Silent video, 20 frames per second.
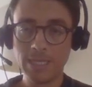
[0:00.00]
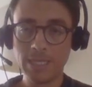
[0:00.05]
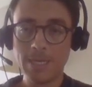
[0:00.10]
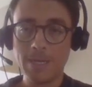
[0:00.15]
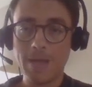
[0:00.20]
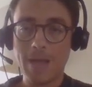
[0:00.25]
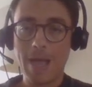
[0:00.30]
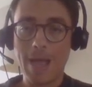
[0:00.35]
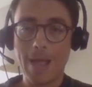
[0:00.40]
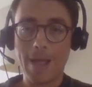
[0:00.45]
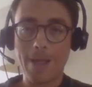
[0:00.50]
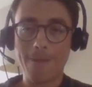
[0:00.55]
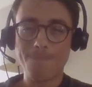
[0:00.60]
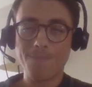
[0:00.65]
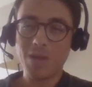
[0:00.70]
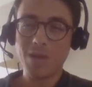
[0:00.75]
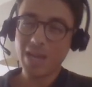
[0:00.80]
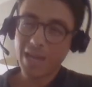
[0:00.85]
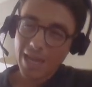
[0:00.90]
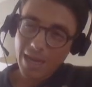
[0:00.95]

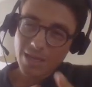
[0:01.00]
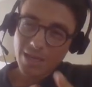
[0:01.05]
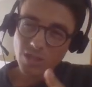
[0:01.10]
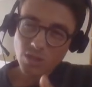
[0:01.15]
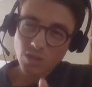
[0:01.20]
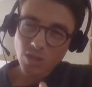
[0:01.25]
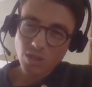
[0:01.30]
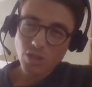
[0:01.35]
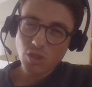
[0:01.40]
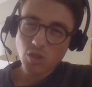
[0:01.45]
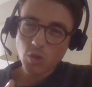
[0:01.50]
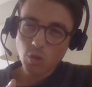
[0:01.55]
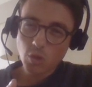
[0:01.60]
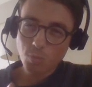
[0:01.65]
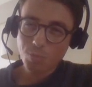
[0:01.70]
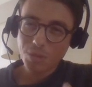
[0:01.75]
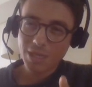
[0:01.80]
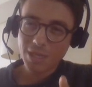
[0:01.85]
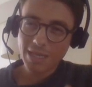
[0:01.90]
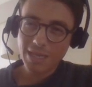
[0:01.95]
Again, it's not super
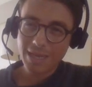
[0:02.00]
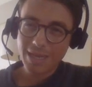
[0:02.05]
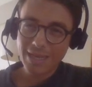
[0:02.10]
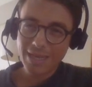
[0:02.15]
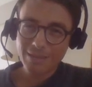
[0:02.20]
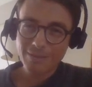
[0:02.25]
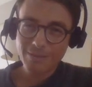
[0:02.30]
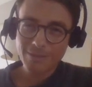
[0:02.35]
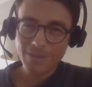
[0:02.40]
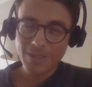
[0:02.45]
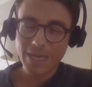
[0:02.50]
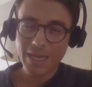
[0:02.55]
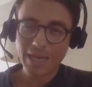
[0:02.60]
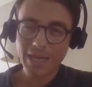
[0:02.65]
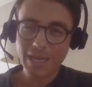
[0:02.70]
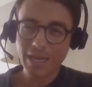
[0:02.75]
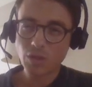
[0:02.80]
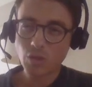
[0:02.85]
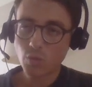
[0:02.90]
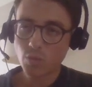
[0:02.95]
clear, and I
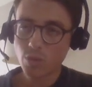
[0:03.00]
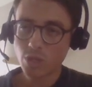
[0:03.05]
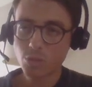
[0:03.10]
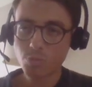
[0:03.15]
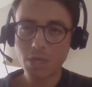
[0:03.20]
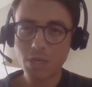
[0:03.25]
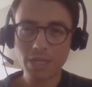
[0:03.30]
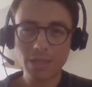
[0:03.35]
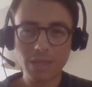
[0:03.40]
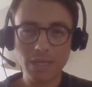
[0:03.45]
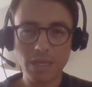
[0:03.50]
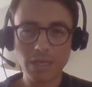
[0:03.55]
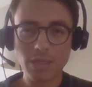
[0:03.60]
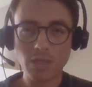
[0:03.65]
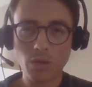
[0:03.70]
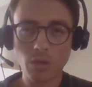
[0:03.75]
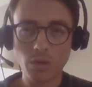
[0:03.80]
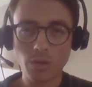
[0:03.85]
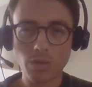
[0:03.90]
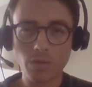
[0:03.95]
do respect that,
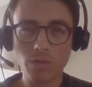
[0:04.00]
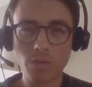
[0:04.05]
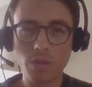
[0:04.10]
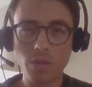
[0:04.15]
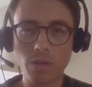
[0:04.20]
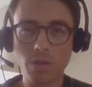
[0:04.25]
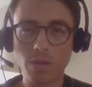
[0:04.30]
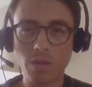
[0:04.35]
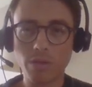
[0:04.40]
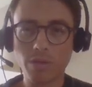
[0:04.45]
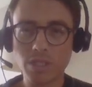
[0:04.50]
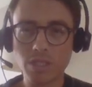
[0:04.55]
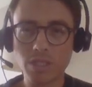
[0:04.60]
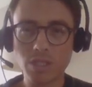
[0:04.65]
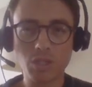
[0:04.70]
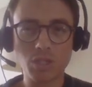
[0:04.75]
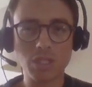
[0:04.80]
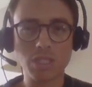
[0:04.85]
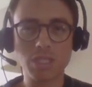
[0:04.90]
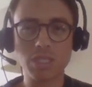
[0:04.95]
this is
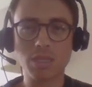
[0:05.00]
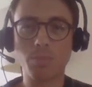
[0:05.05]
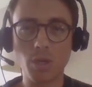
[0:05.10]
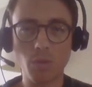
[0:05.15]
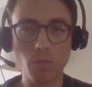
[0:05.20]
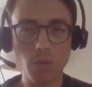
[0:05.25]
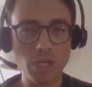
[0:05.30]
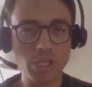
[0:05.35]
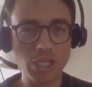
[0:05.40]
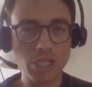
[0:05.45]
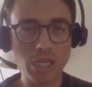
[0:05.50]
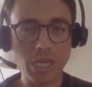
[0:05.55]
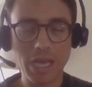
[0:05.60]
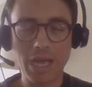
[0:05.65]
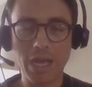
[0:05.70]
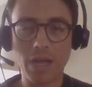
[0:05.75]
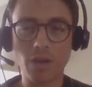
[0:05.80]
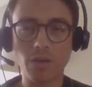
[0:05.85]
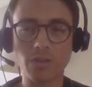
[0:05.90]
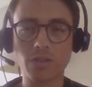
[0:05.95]
just somebody reaching
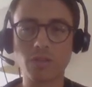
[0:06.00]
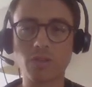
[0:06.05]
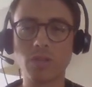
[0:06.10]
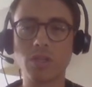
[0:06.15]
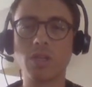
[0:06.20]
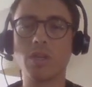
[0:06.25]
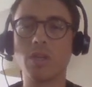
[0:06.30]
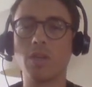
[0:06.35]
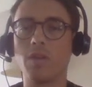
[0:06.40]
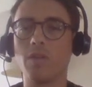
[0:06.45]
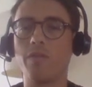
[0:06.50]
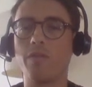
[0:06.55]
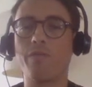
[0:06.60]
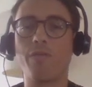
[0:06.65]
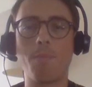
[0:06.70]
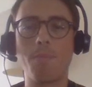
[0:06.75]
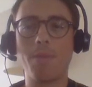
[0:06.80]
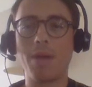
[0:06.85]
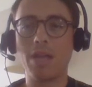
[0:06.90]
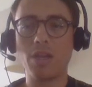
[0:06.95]
out from
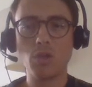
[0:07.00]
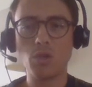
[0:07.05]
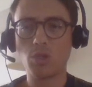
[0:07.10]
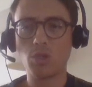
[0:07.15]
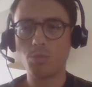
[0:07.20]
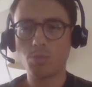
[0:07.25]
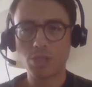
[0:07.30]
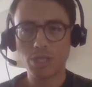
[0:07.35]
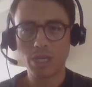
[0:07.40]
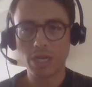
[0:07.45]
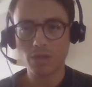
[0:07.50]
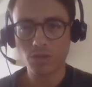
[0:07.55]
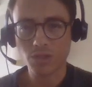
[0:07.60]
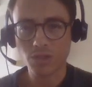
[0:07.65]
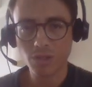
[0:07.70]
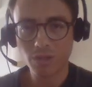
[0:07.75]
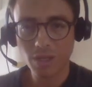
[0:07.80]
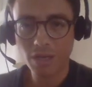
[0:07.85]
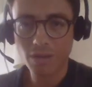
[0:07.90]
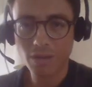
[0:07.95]
my YouTube channel, so
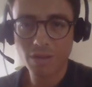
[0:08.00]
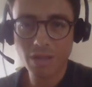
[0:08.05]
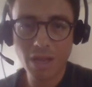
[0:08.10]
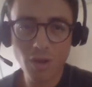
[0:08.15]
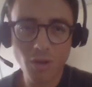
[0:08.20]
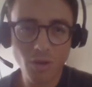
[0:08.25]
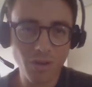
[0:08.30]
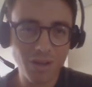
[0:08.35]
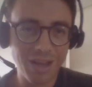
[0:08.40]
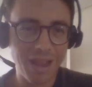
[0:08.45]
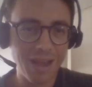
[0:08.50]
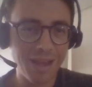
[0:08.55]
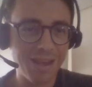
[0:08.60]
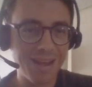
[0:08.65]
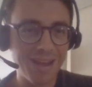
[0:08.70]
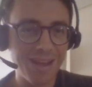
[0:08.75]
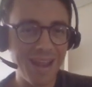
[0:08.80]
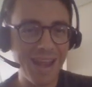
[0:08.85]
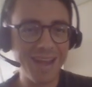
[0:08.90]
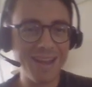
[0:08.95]
they're not in
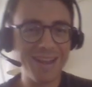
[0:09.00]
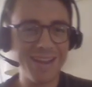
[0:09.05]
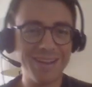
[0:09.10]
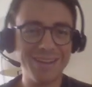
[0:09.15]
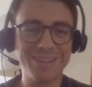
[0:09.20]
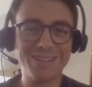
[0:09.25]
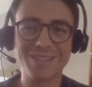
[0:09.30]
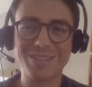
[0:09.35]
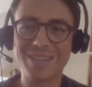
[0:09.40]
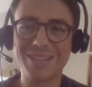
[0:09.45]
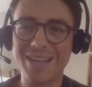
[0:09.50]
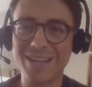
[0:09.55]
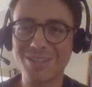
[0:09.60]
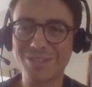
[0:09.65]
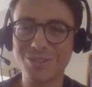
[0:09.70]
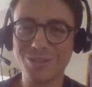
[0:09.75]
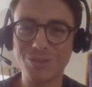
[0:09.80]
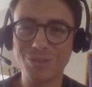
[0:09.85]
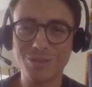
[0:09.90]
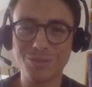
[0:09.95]
any
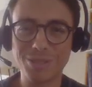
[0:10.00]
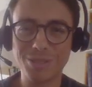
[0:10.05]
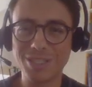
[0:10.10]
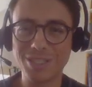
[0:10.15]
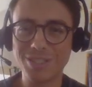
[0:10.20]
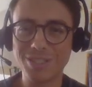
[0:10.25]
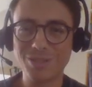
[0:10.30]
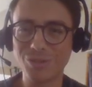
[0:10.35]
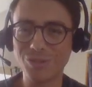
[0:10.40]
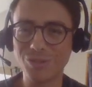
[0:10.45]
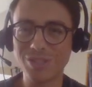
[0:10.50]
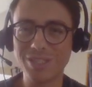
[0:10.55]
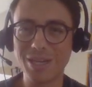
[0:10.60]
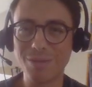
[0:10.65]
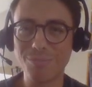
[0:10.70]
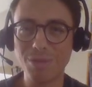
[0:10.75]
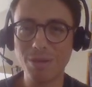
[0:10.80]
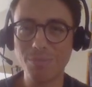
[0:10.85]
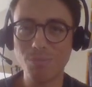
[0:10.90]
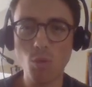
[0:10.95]
entitlement to send
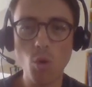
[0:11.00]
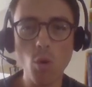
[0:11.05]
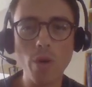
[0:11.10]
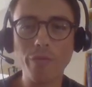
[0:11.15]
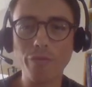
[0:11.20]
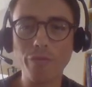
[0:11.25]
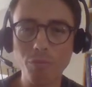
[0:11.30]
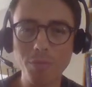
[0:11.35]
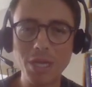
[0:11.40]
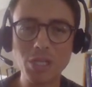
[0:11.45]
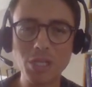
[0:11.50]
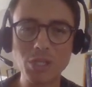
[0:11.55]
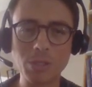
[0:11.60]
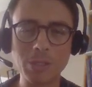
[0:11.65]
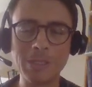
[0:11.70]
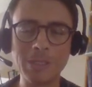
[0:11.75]
me more information.